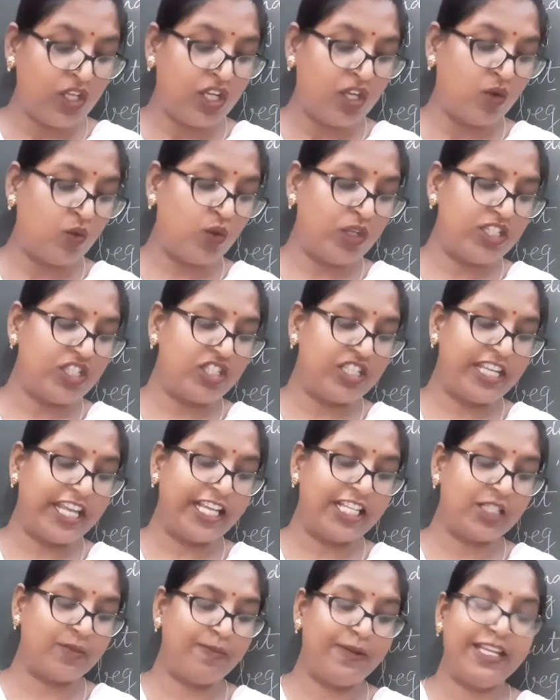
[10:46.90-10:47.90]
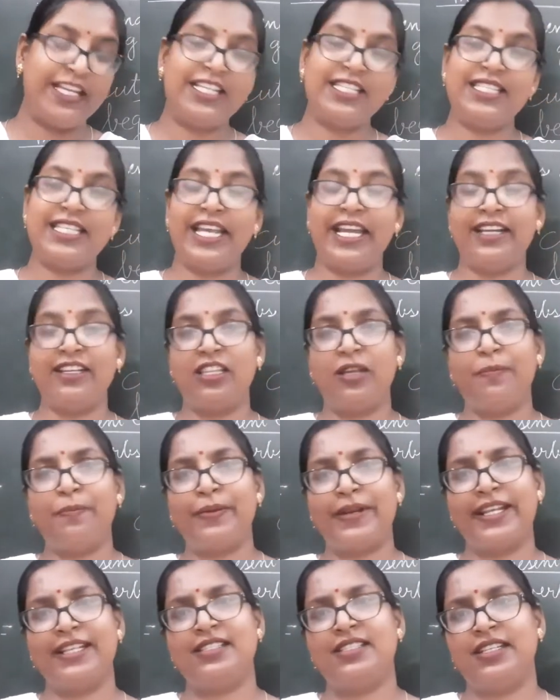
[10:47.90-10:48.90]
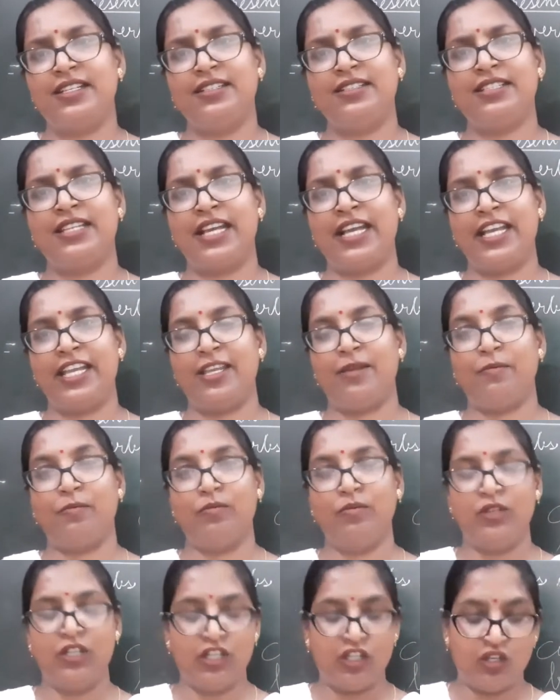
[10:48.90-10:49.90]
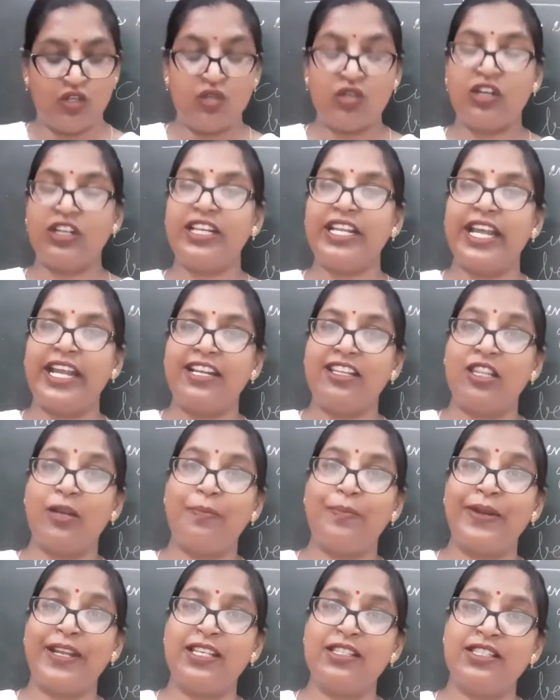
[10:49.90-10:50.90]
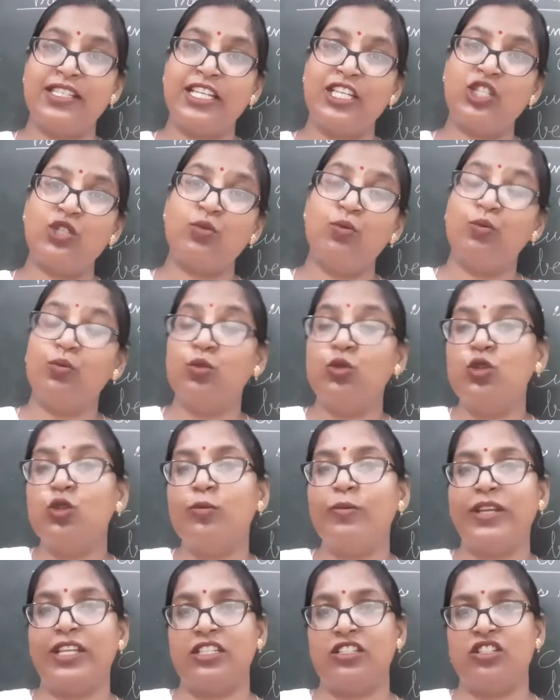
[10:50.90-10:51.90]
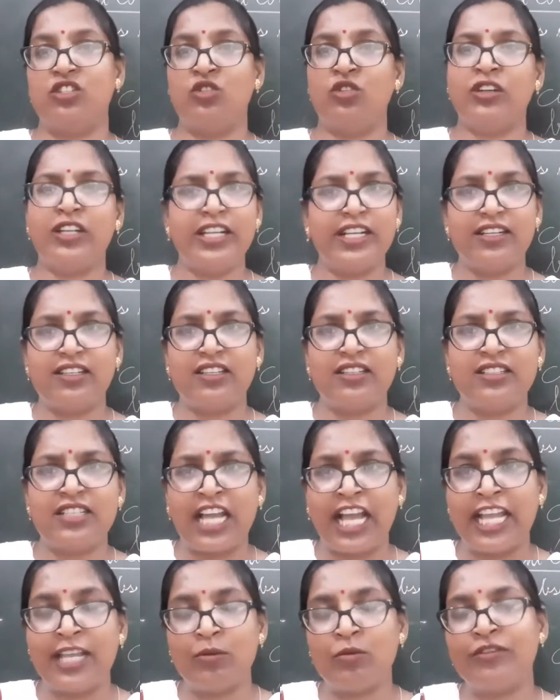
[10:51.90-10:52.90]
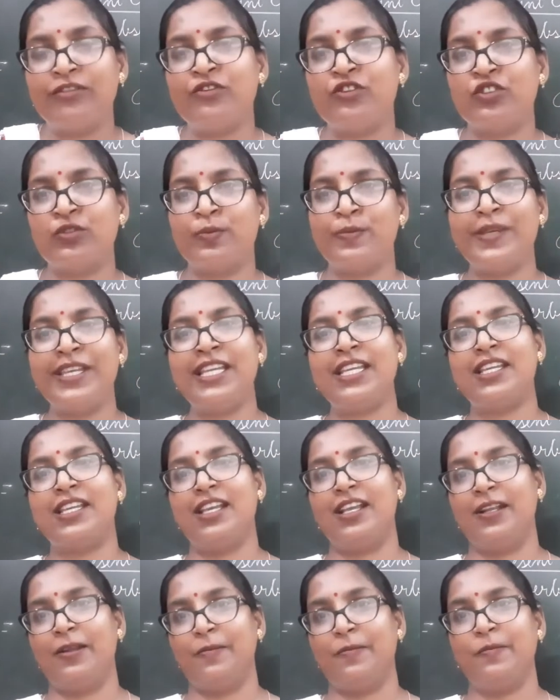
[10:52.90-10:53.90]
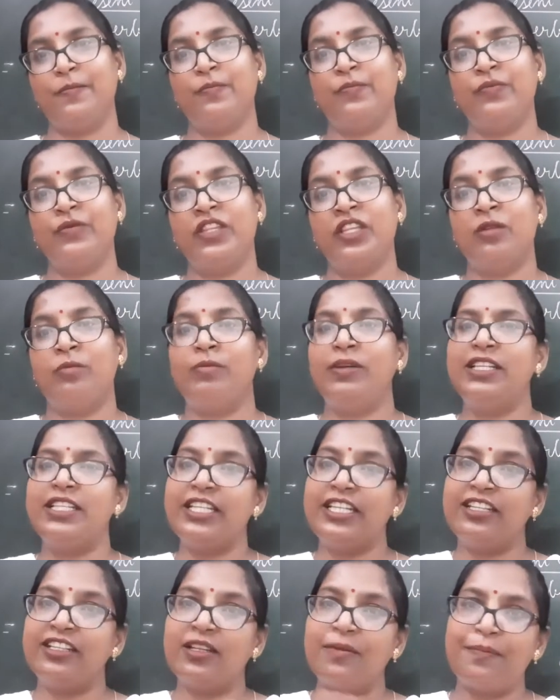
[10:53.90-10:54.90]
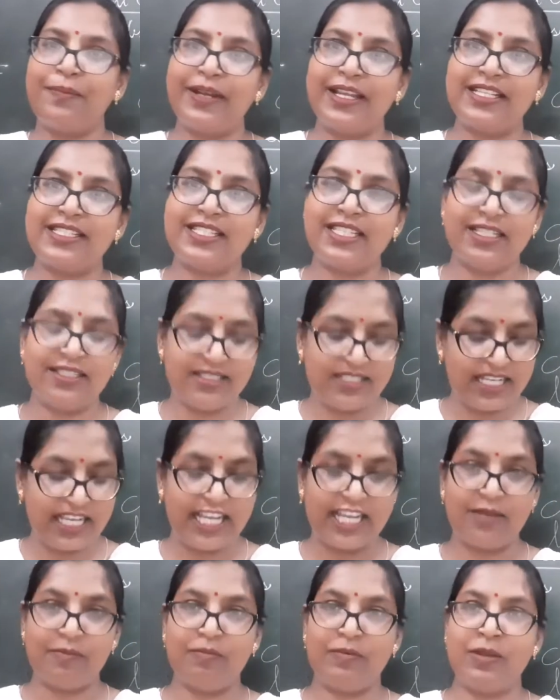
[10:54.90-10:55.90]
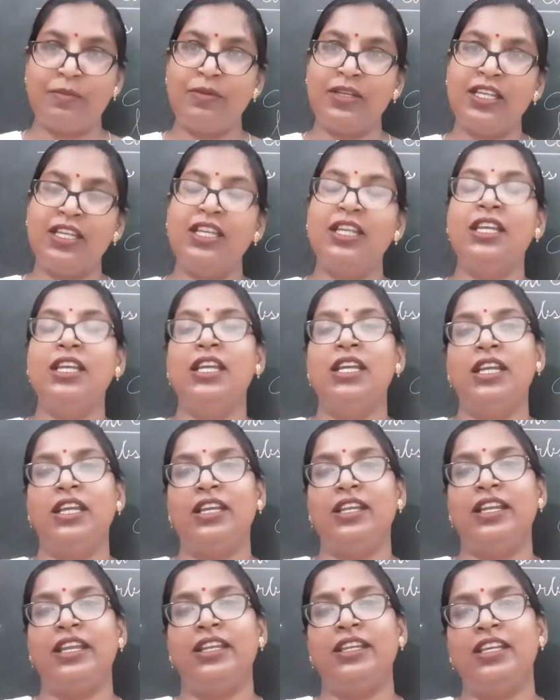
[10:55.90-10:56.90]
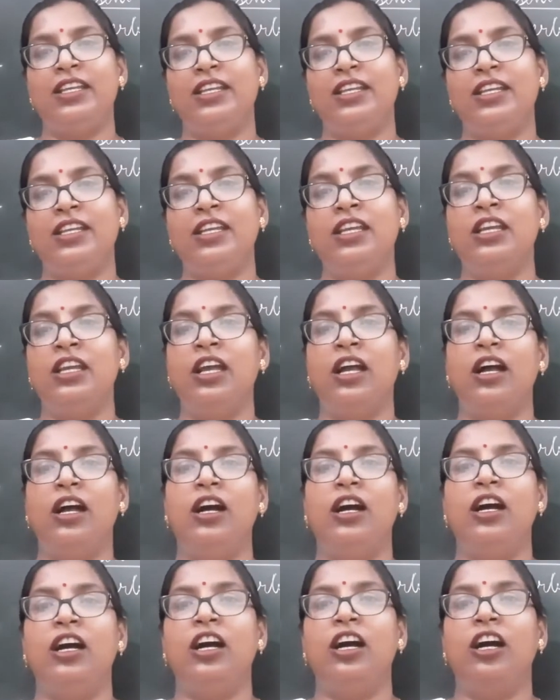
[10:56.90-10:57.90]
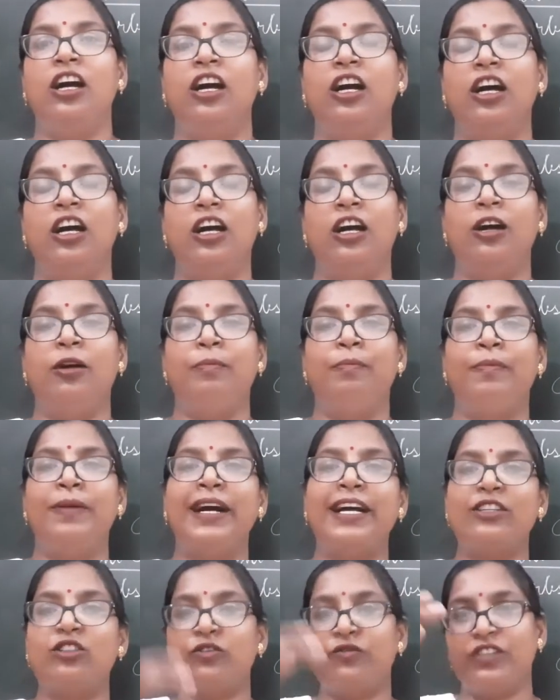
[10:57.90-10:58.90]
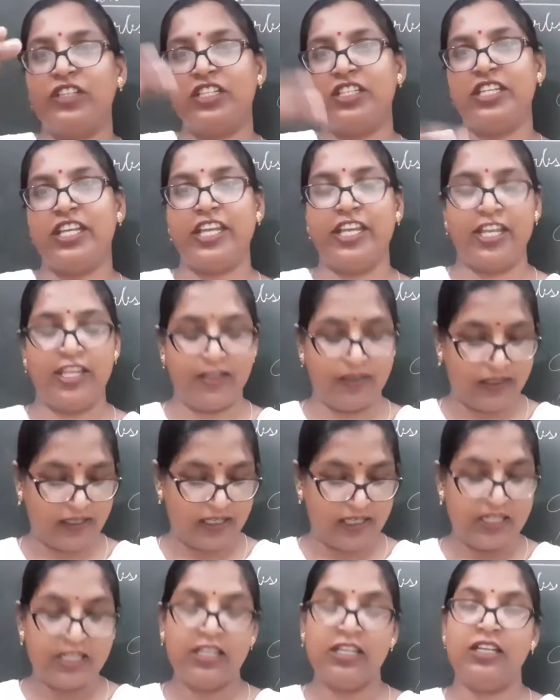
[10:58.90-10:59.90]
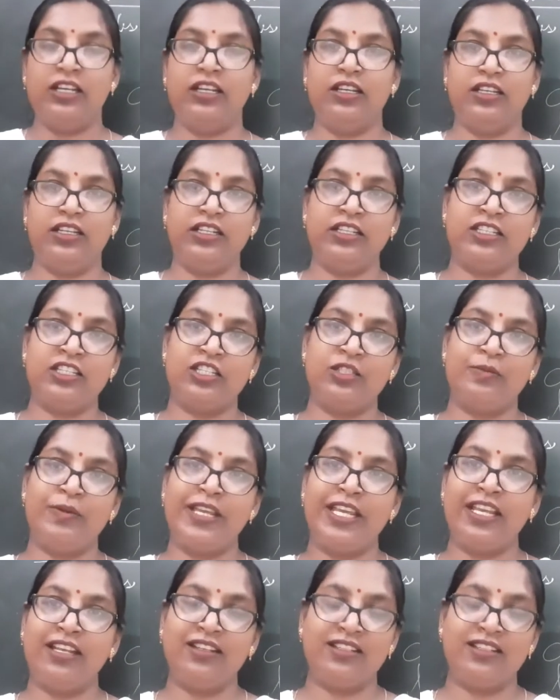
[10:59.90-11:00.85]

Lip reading: which takes place at the present time, not at the present moment, not at the time of speaking, but in the present time, maybe in any part of the day it is being